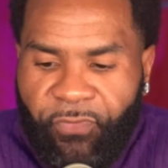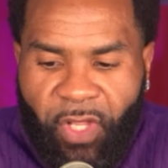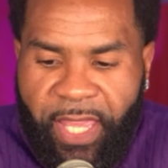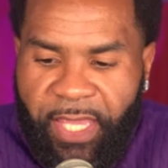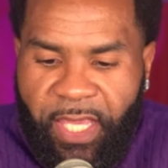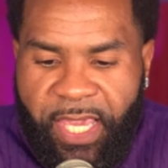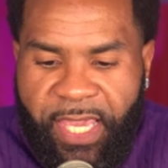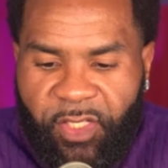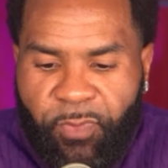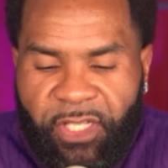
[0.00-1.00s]
Like
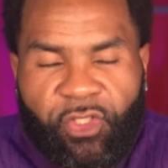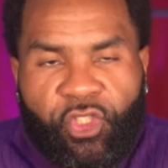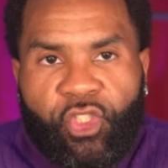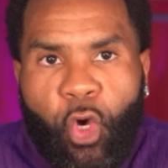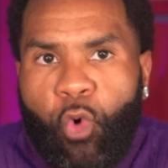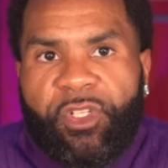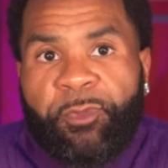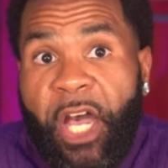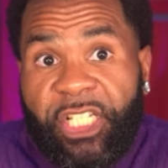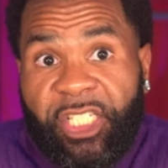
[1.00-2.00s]
he has been so
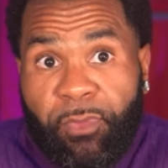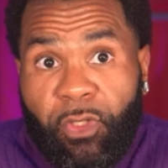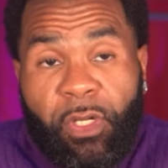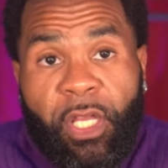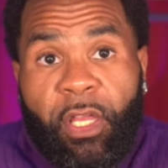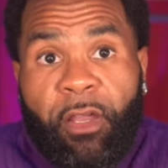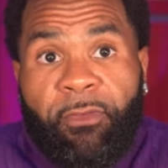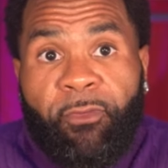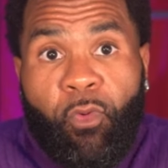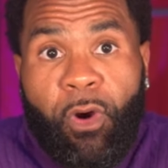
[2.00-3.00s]
responsible
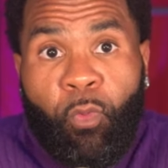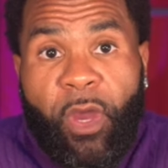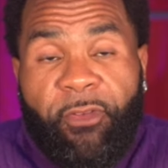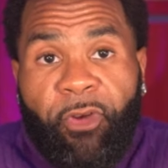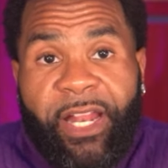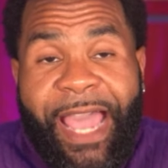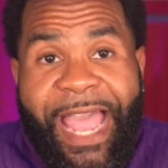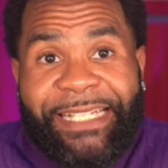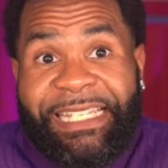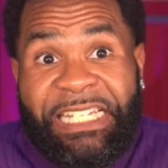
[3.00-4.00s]
for what Fred
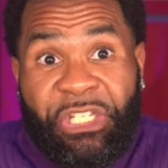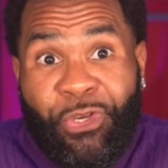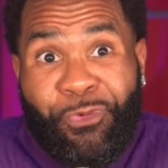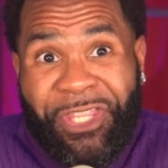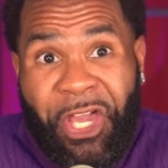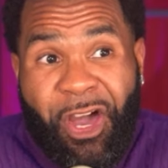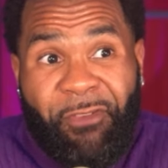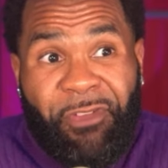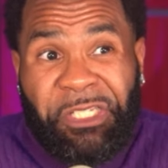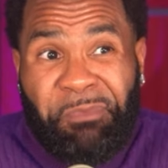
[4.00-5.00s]
Kies can do with that
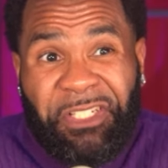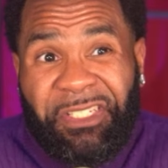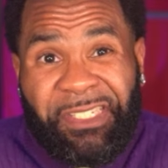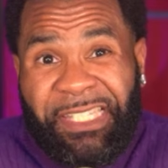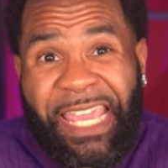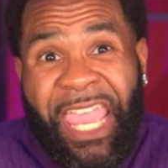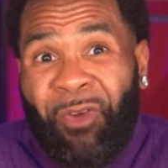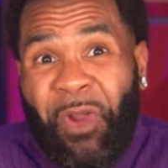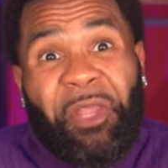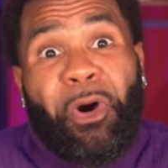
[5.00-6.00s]
offense, especially since they
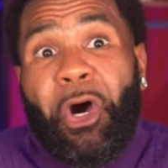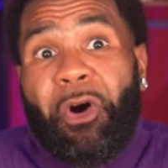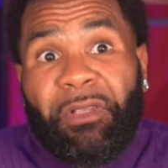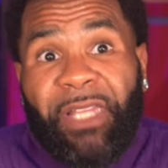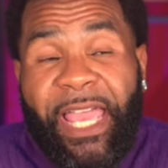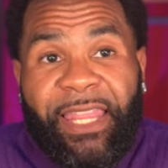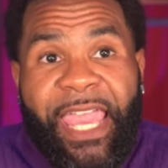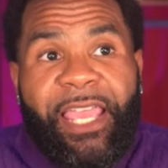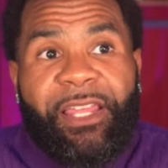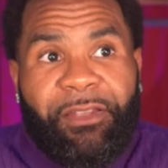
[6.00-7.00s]
can't run the ball. Like
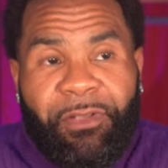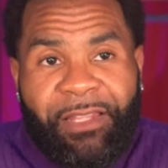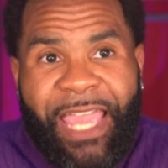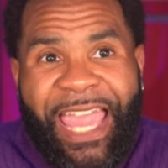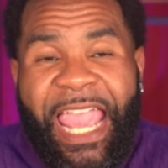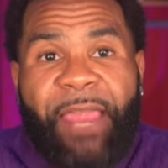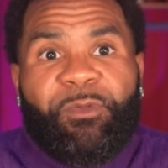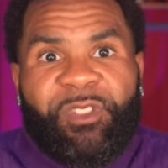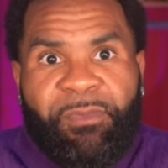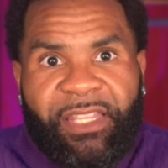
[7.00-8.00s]
they had
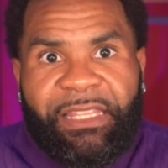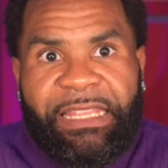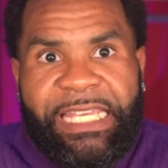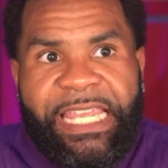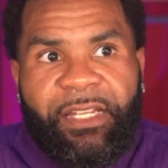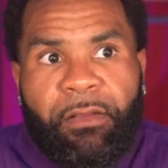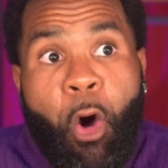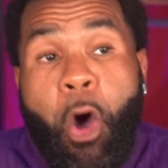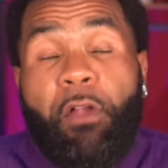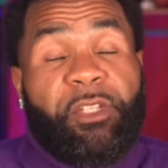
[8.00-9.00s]
Abram Smith lead
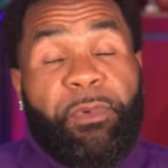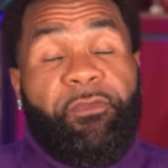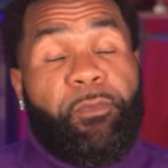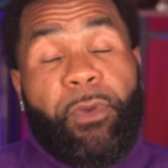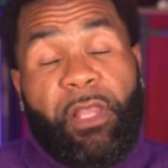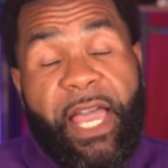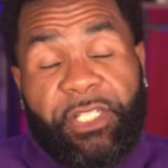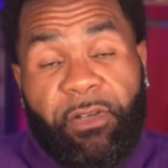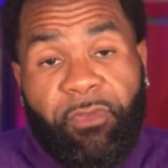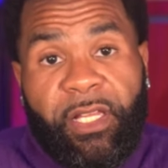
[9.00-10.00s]
all of spring football
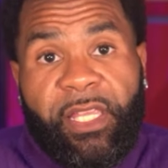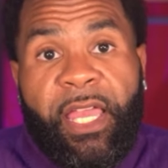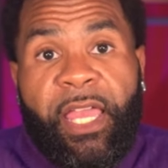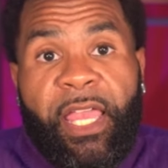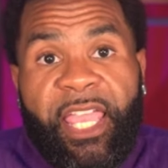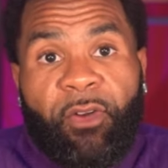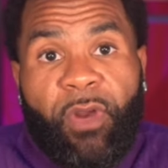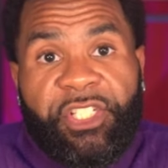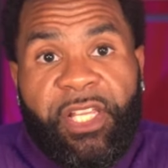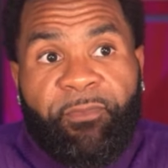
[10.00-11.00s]
last year, frankly, in
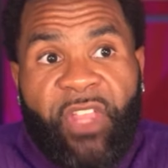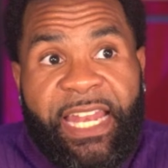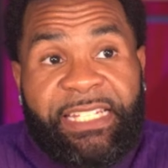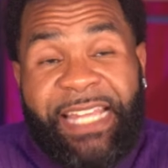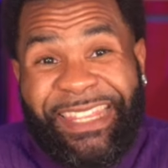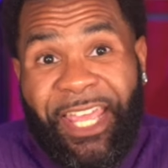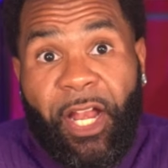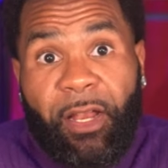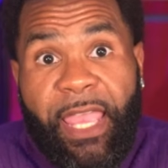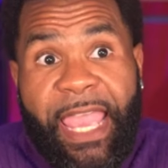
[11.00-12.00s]
rushing, and he's not
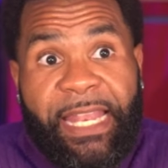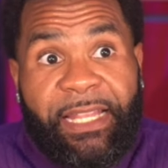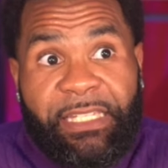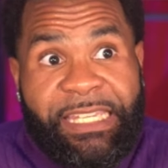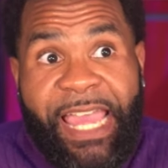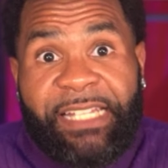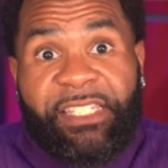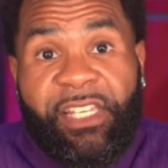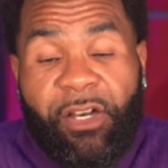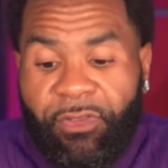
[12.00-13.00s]
there. And yet and
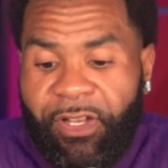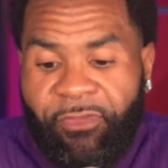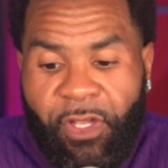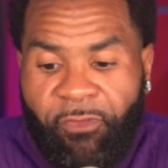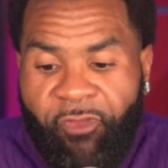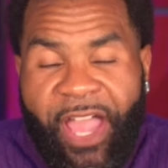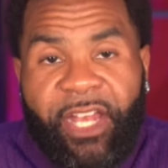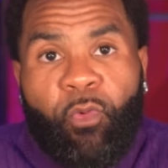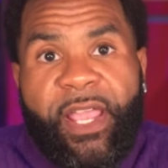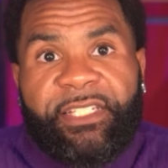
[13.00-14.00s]
still, they're still
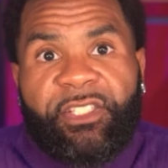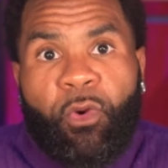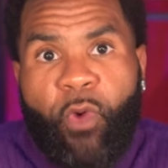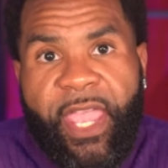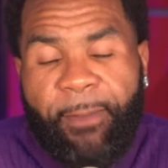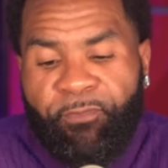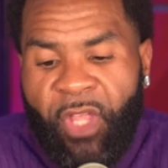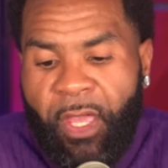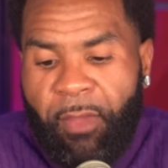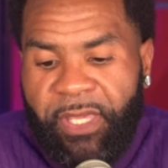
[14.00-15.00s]
finding ways to win
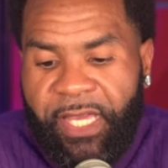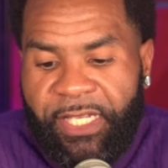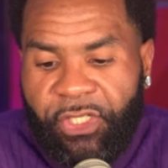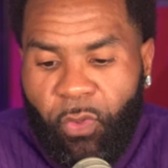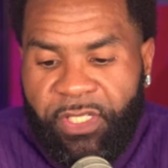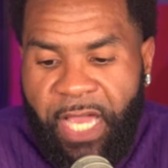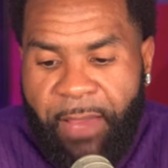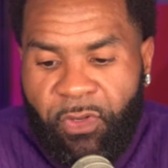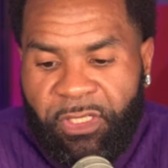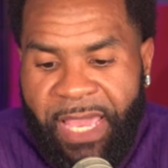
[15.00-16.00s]
because Jordan
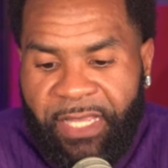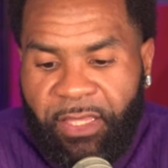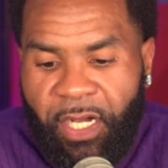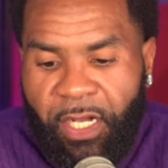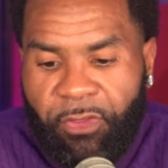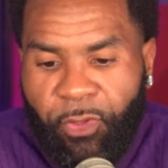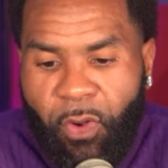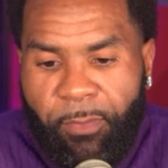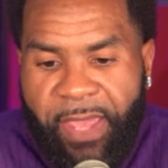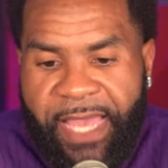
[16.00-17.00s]
Ta'amu is back there
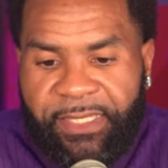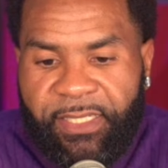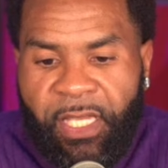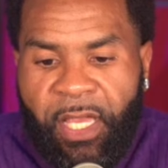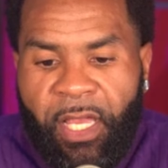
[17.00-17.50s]
throwing passes.